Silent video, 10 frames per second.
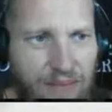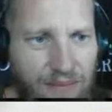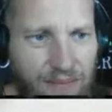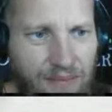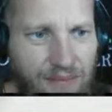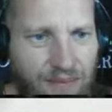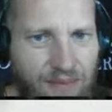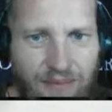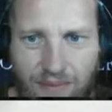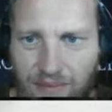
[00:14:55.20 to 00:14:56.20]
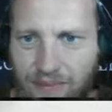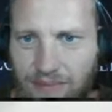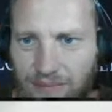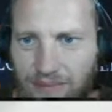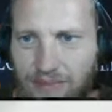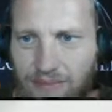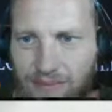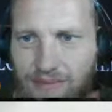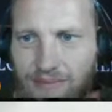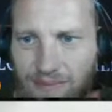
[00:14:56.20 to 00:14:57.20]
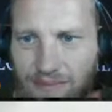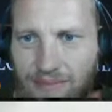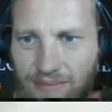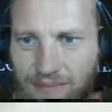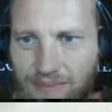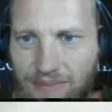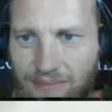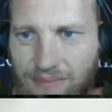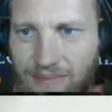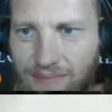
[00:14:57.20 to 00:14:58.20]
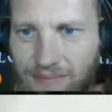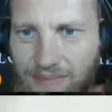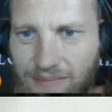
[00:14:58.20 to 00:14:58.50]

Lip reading: very on brand of Astartes kind of vehicles.